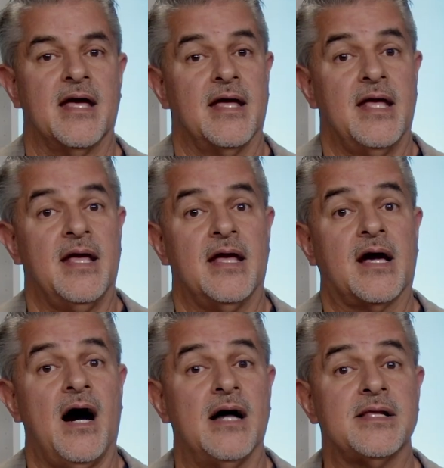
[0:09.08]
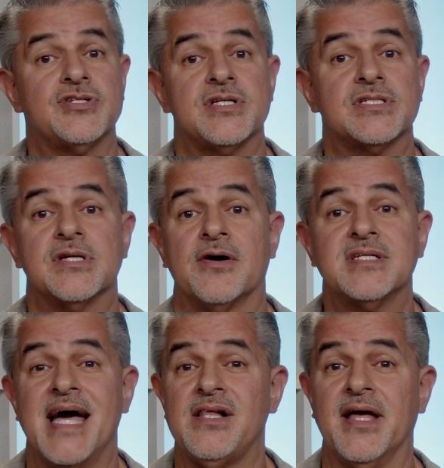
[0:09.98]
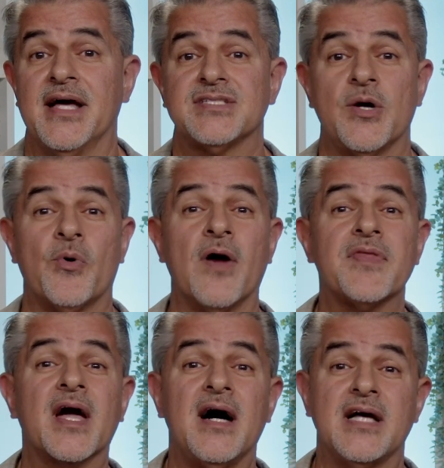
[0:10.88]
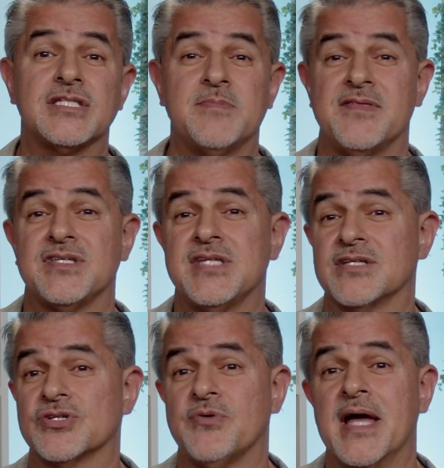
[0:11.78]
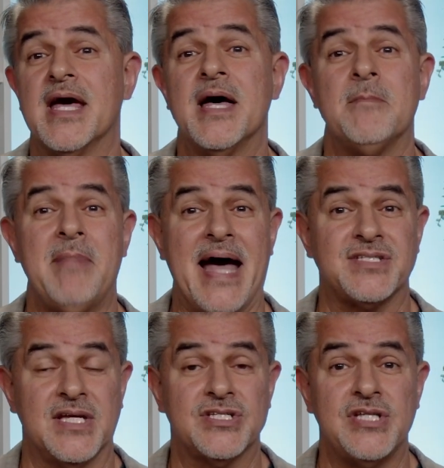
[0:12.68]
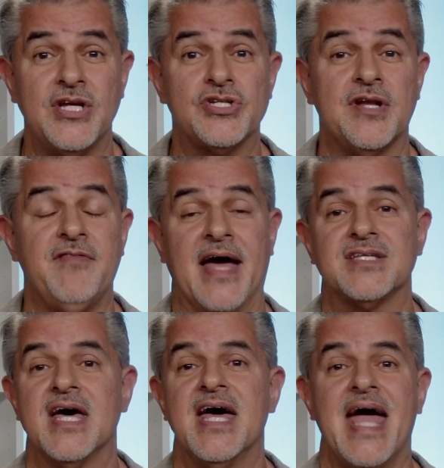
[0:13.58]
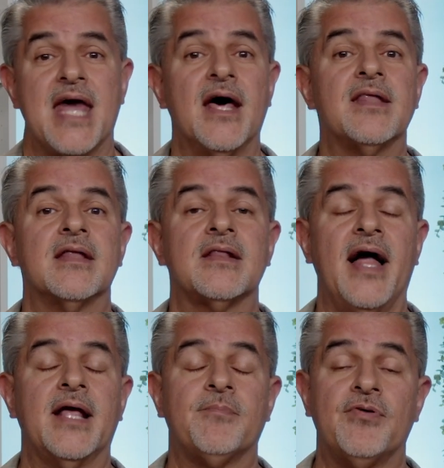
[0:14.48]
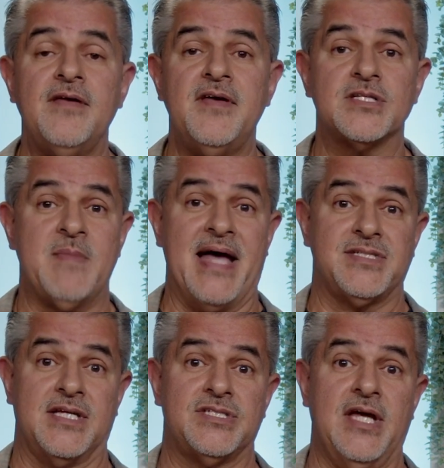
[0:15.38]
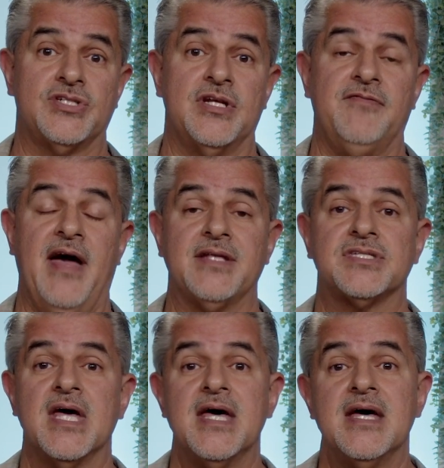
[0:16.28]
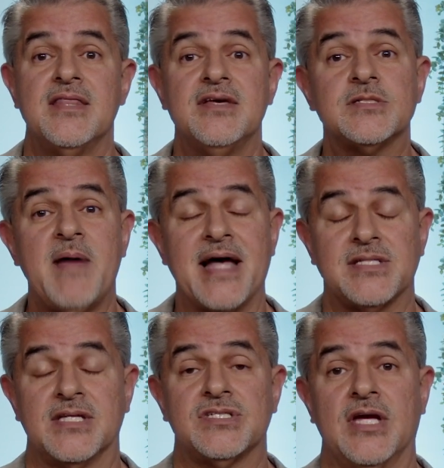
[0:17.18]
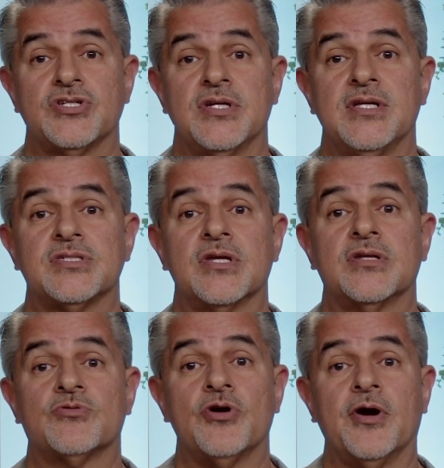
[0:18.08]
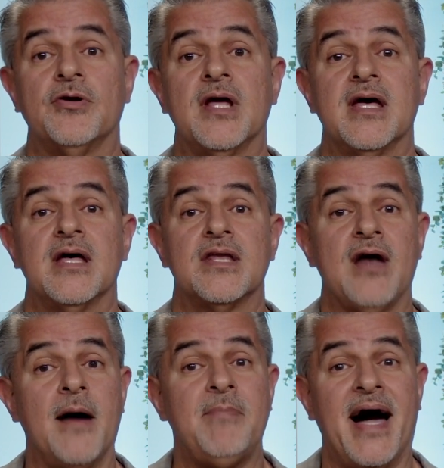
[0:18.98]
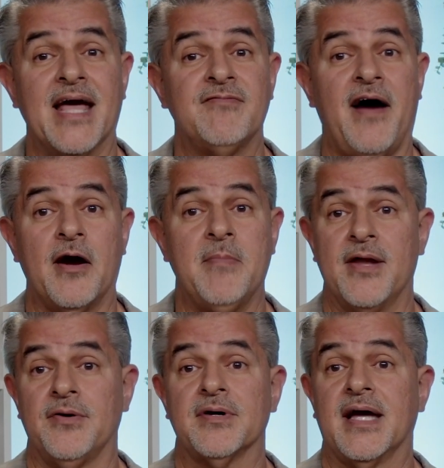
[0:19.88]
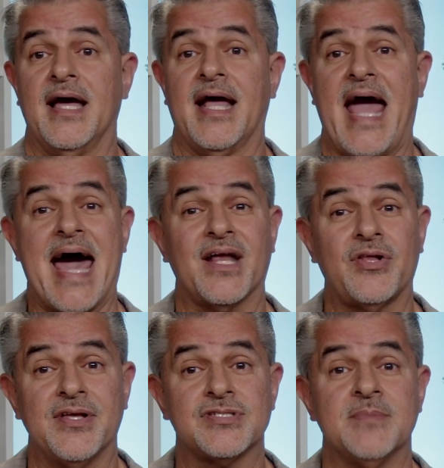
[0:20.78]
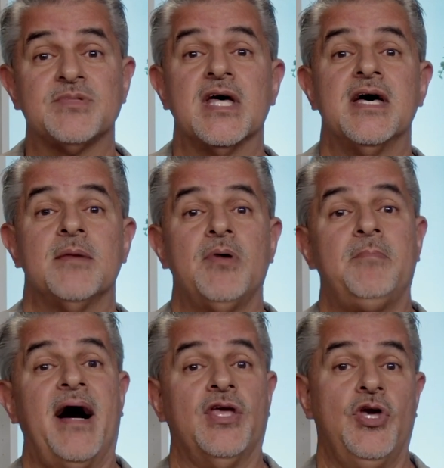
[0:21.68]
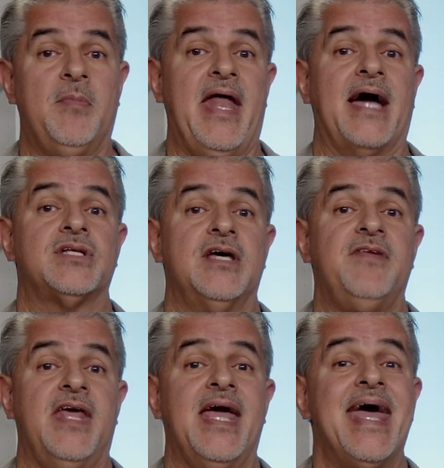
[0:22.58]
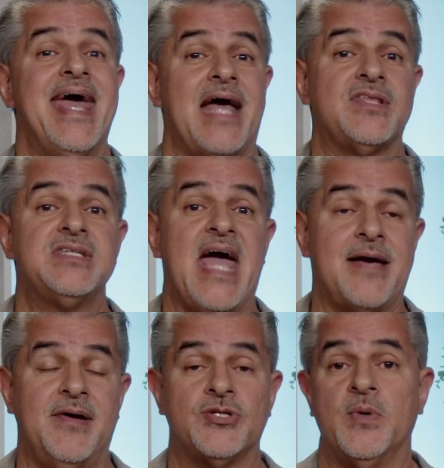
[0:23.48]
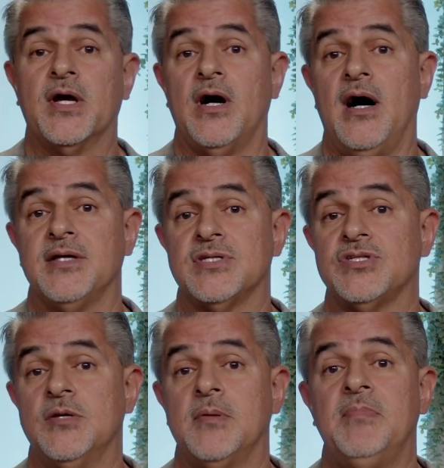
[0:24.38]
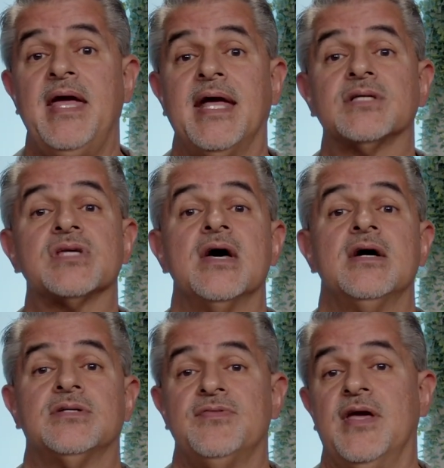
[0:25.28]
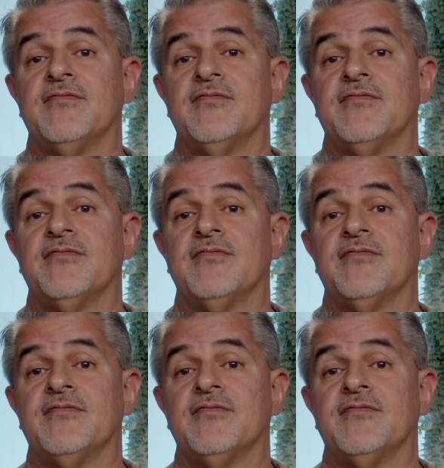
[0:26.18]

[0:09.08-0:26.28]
Ecologists are telling us that we're on the cusp of the sixth great mass extinction event. And unlike previous mass extinction events, this mass extinction is triggered not by environmental cataclysms, but by human activity and the damage we cause as human beings to the